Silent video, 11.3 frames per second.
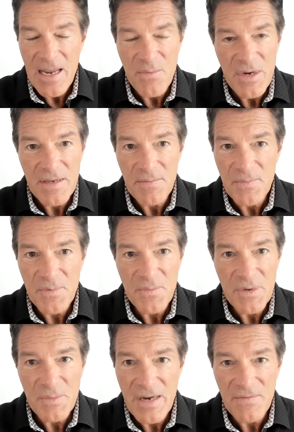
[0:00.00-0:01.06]
we
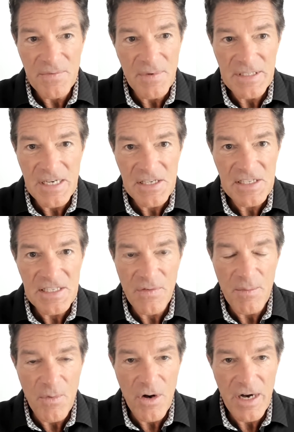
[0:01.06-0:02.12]
have a dozen
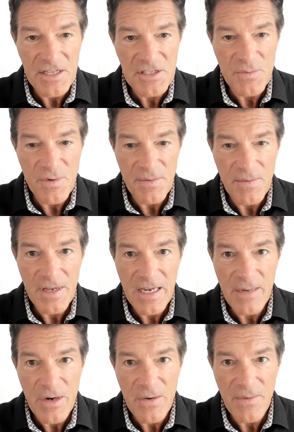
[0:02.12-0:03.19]
different markets we're thinking
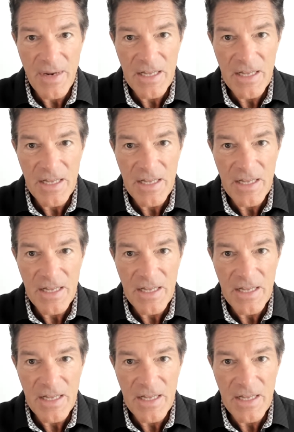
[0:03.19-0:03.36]
about